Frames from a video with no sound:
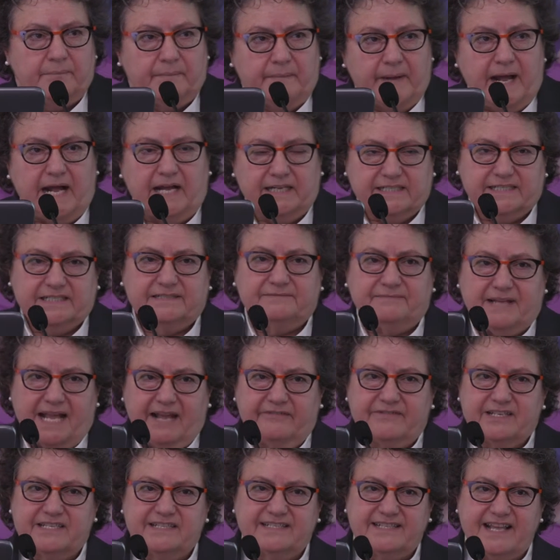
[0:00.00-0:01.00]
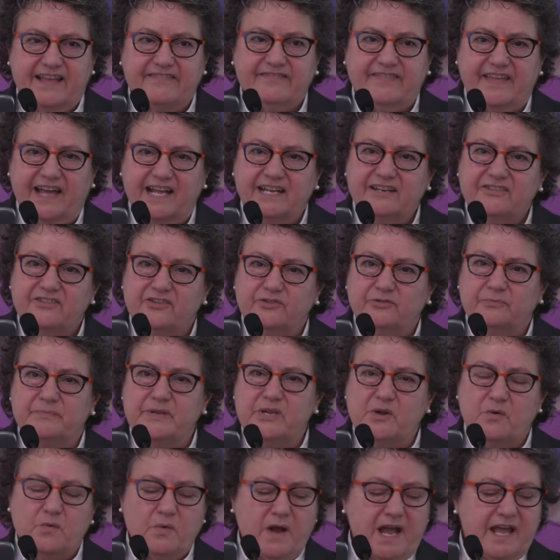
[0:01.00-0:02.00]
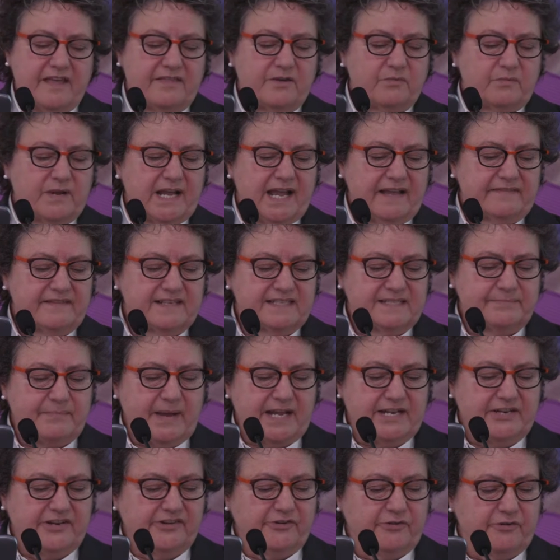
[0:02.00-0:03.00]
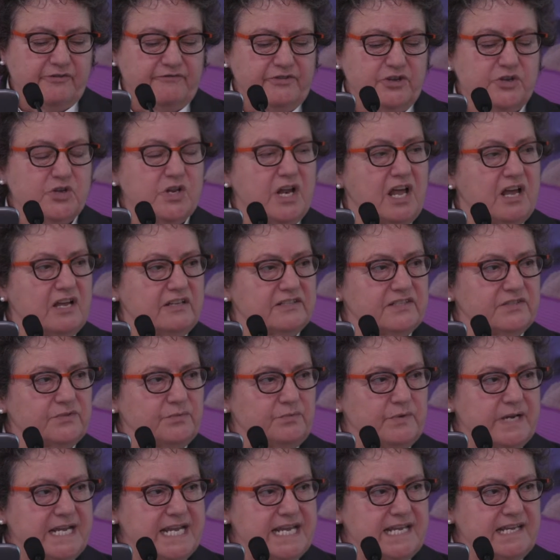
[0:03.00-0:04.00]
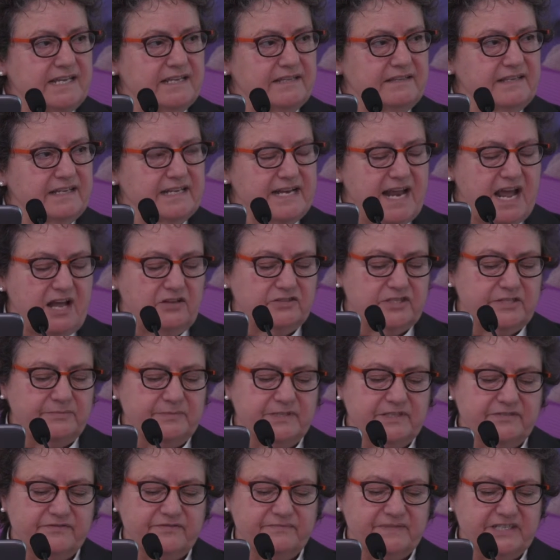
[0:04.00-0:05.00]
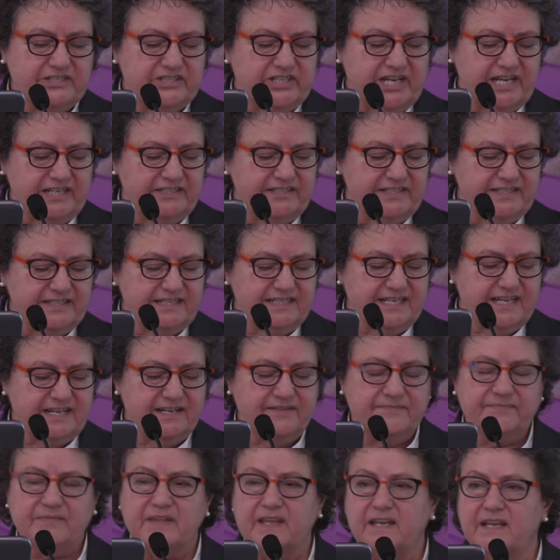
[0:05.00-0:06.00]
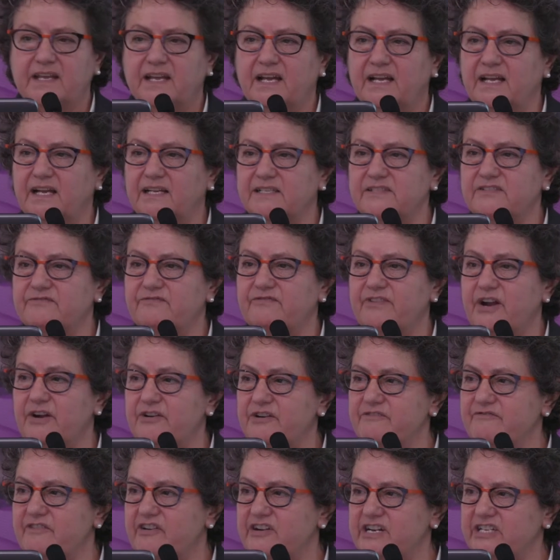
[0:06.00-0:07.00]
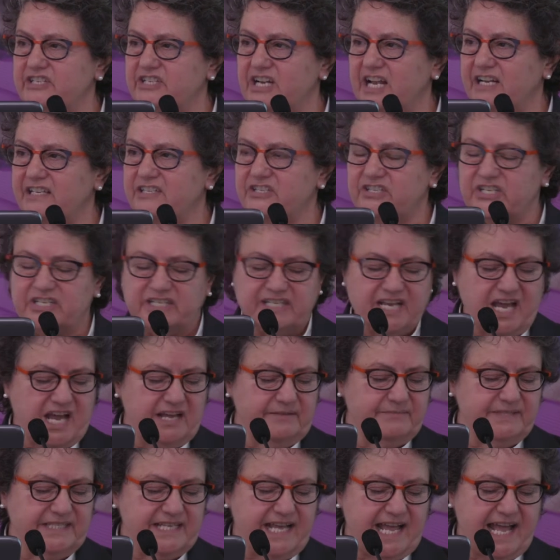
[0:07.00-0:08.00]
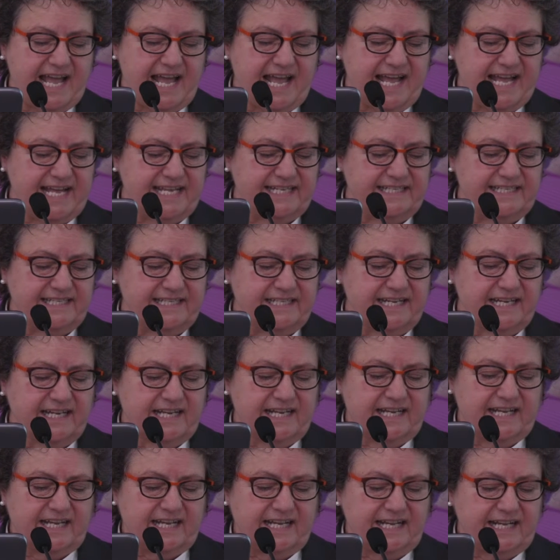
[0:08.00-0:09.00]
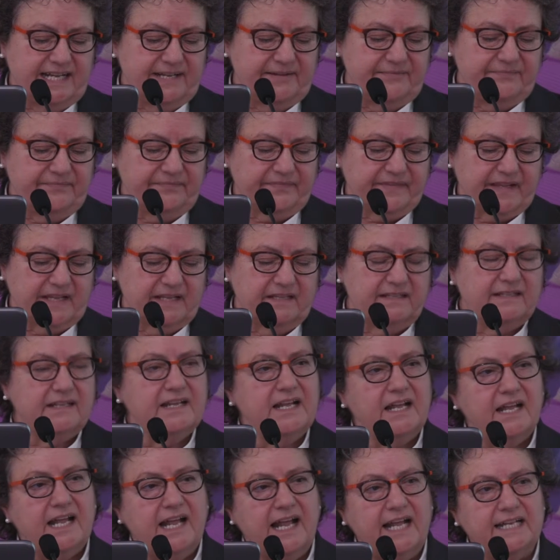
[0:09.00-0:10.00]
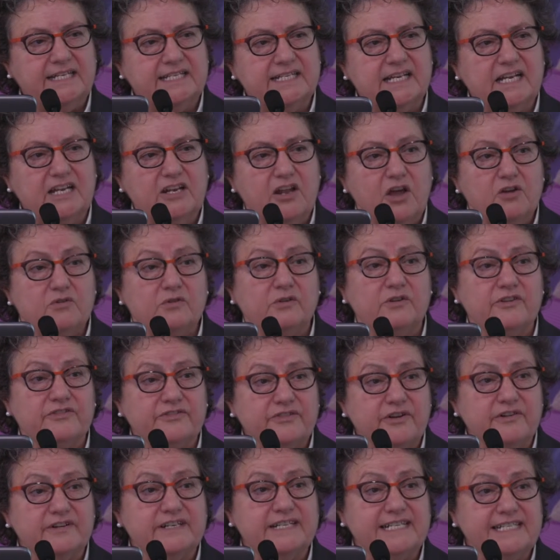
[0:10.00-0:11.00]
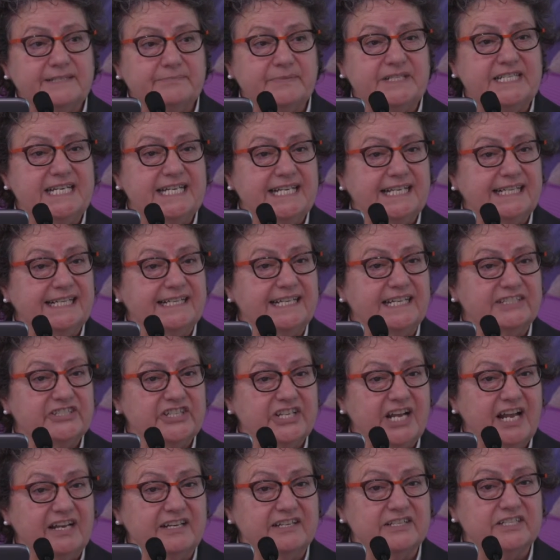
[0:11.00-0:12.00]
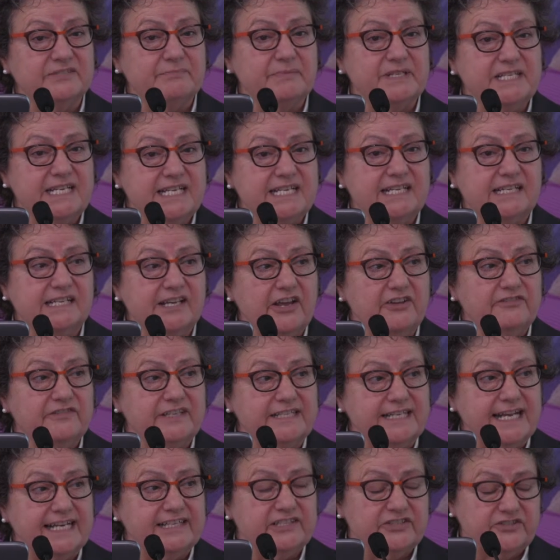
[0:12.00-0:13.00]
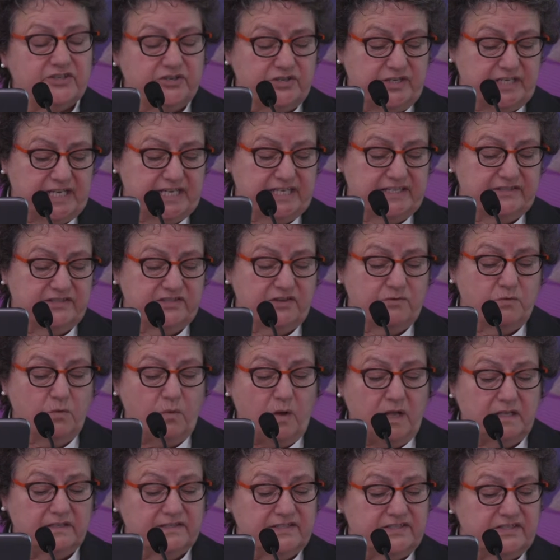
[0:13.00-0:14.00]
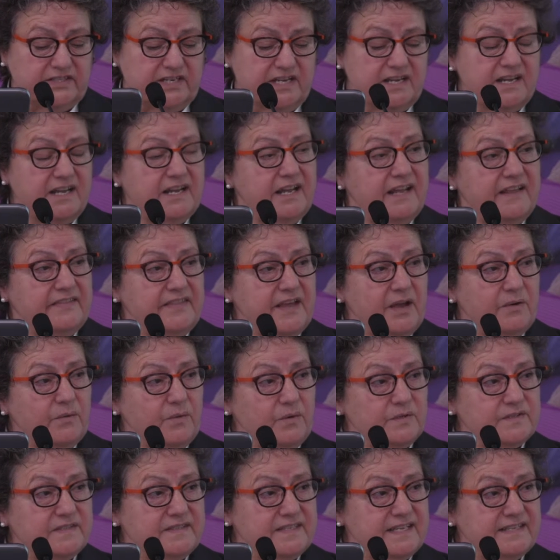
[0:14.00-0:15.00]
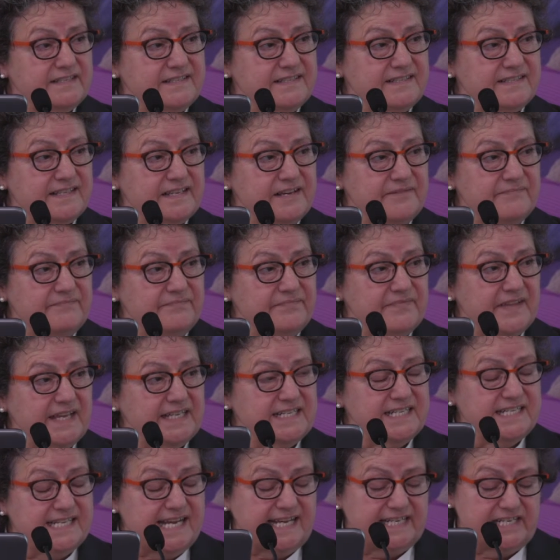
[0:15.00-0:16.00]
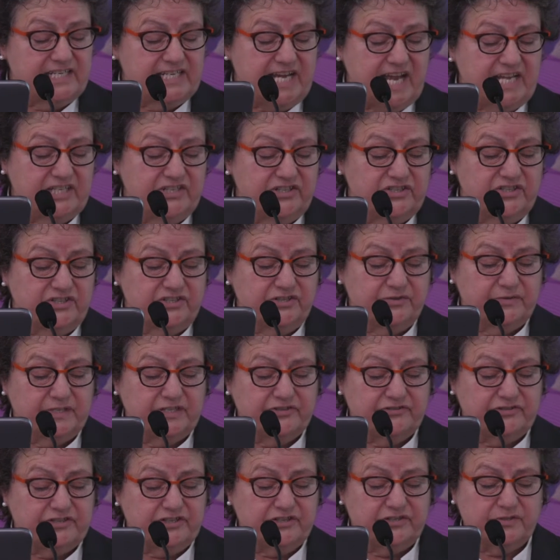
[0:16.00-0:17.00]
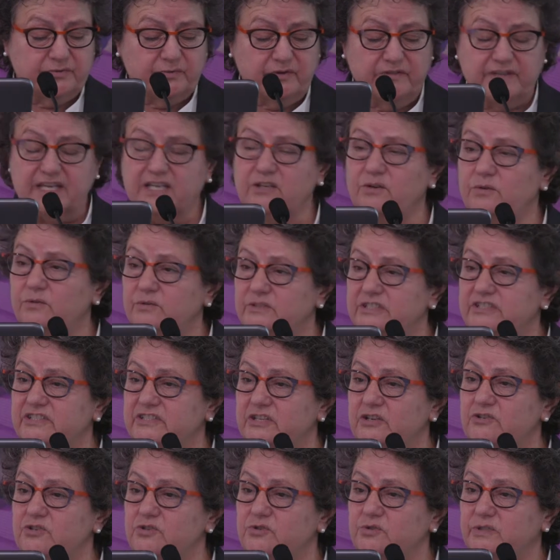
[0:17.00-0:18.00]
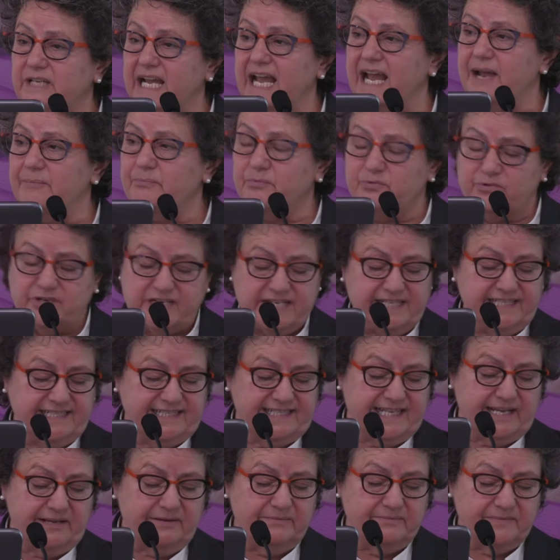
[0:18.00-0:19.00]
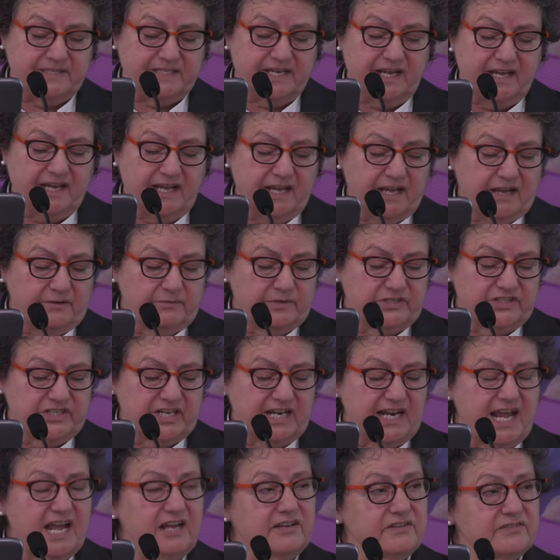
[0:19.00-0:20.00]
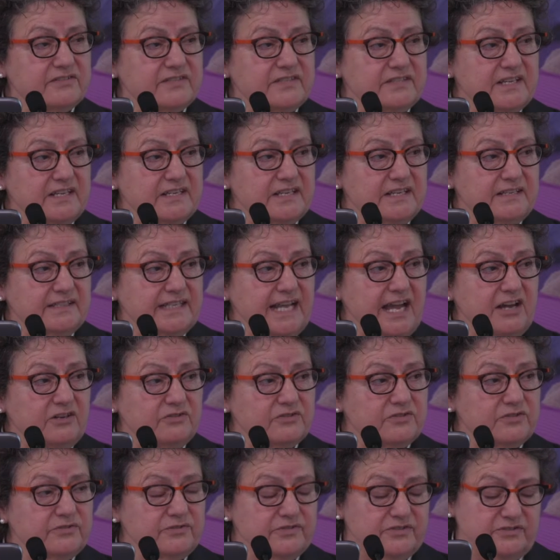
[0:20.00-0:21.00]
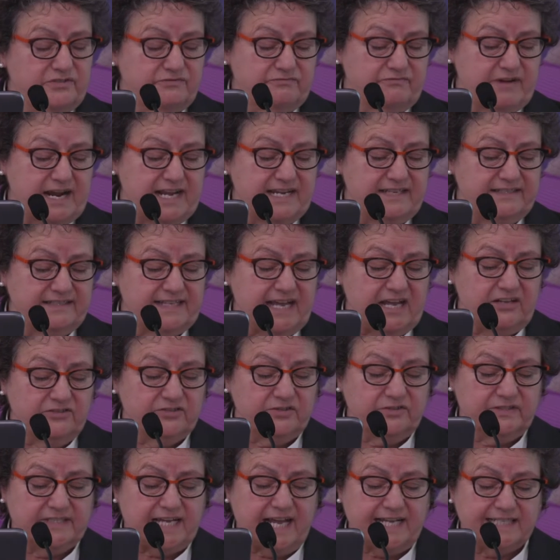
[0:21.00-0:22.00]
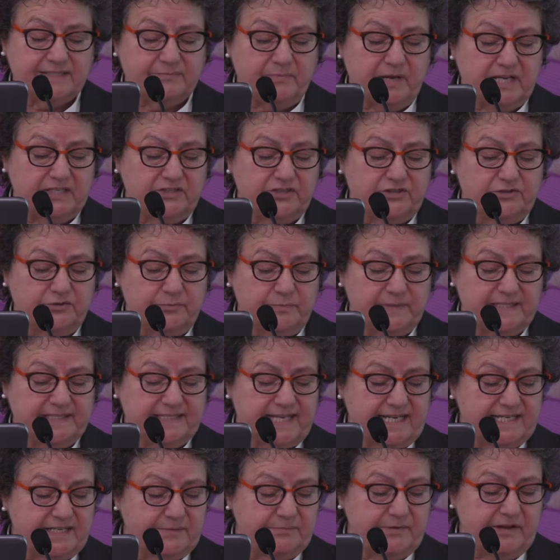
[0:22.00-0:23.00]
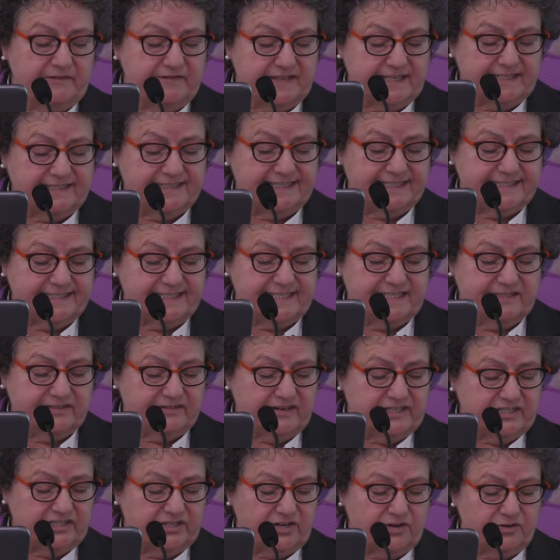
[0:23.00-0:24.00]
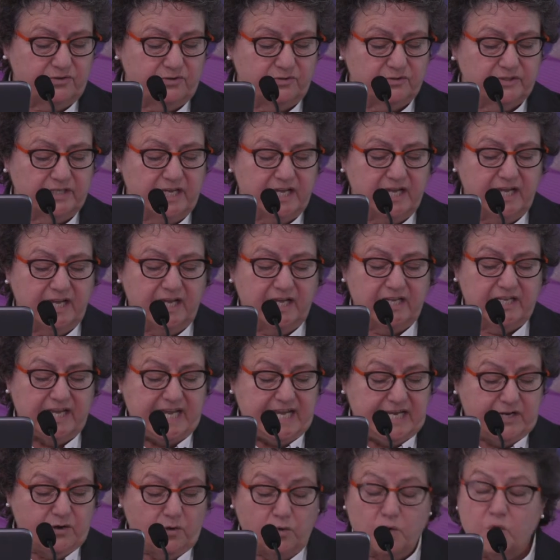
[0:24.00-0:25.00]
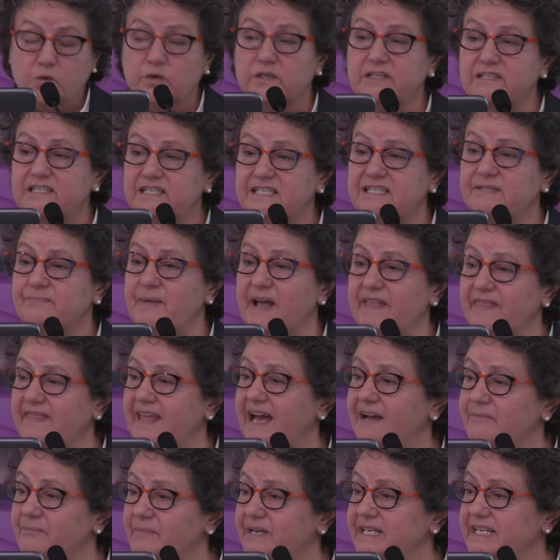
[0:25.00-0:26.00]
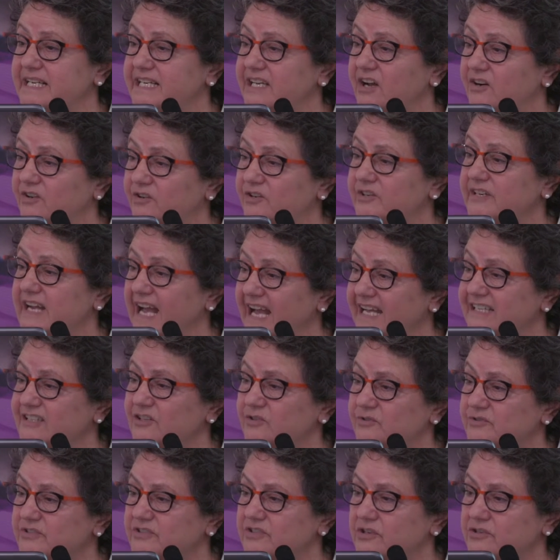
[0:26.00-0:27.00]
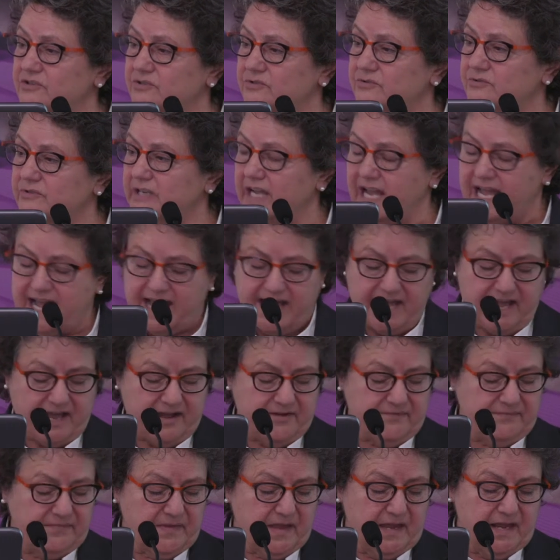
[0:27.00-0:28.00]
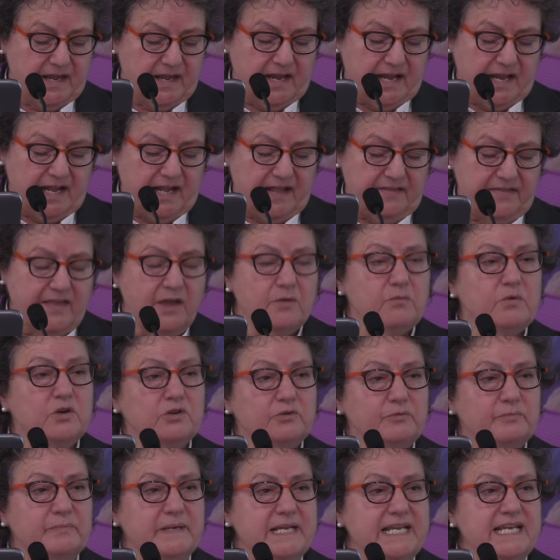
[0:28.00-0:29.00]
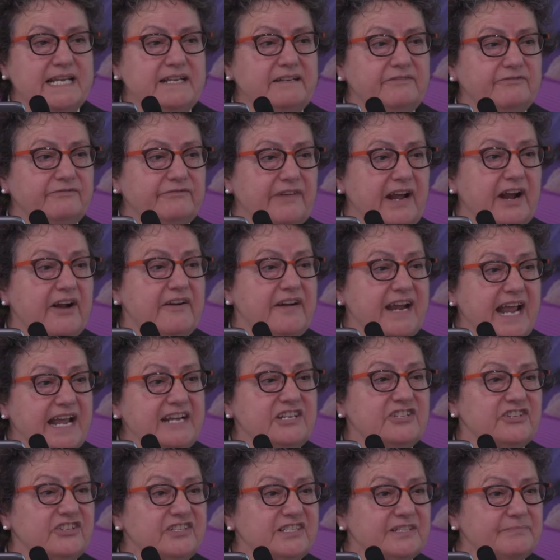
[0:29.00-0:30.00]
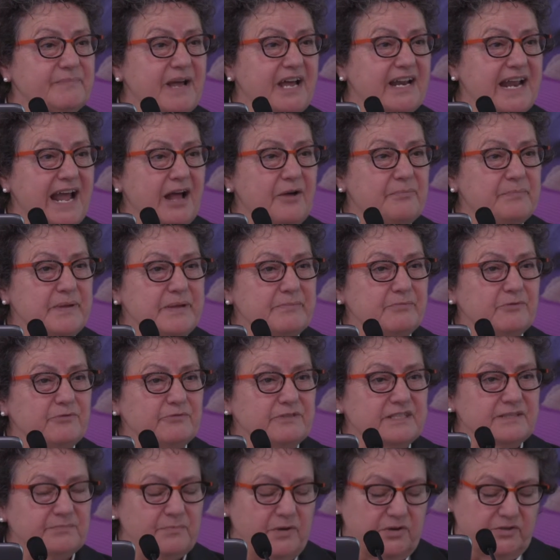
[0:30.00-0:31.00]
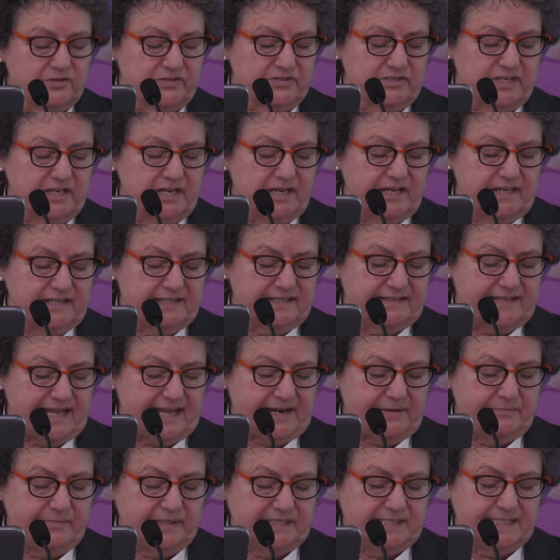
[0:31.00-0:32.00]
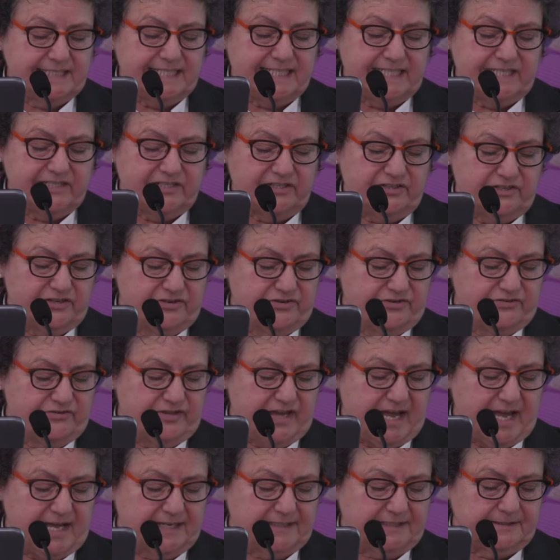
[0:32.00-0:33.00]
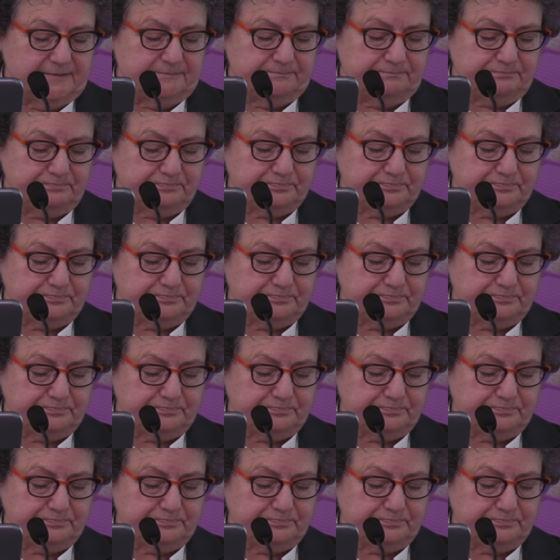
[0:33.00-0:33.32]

But having said that, you'll be aware that we had the spending review last week, the announcements from the Chancellor. It's very, very challenging times ahead. And local authorities particularly are challenged, particularly over the next 2 years. So whilst there was this intention to introduce what they call a social care precept, which allows councils to raise council tax by 2% above the existing threshold in order to spend that money on adult social care. There will be variations about how people respond to that ability to do that.